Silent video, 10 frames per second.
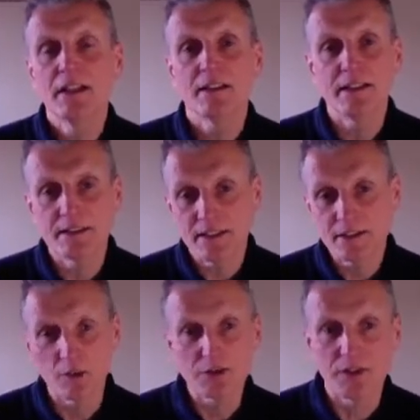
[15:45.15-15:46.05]
These are the
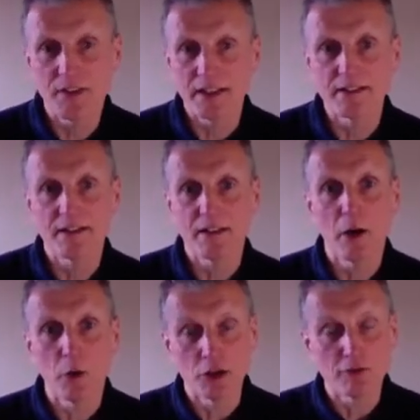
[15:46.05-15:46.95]
sorts of things that
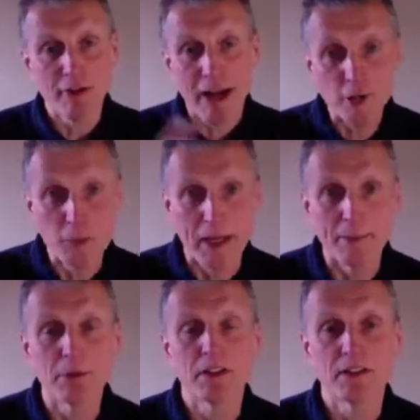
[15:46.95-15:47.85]
go on around
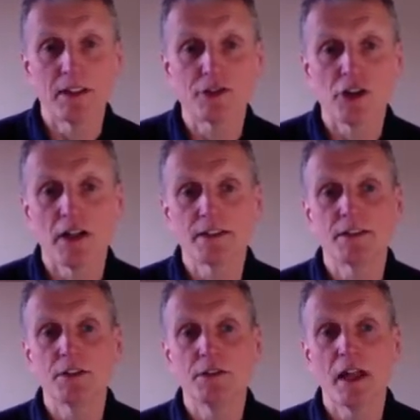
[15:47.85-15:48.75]
people as they're trying
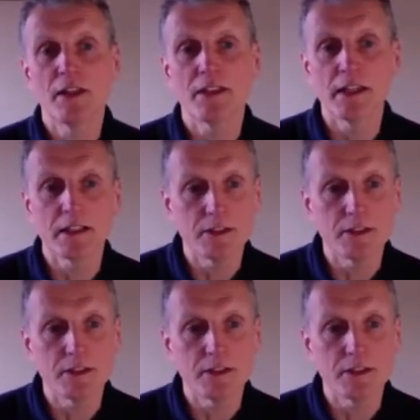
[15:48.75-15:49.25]
to do their thing.